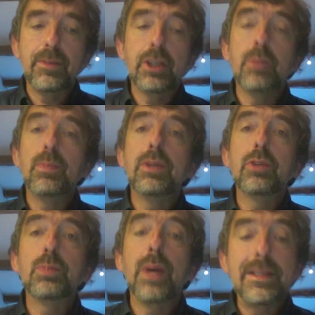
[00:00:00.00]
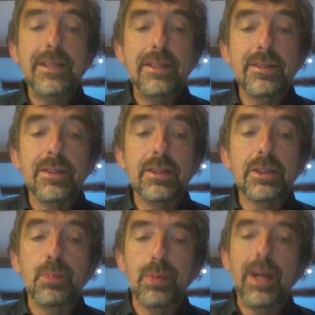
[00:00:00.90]
that can be used by citizens
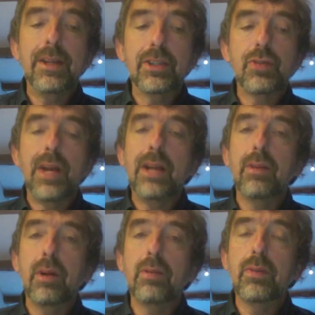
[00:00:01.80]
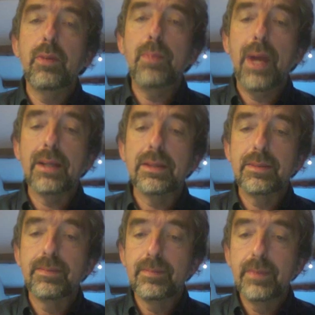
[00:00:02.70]
to break the stranglehold of the banks.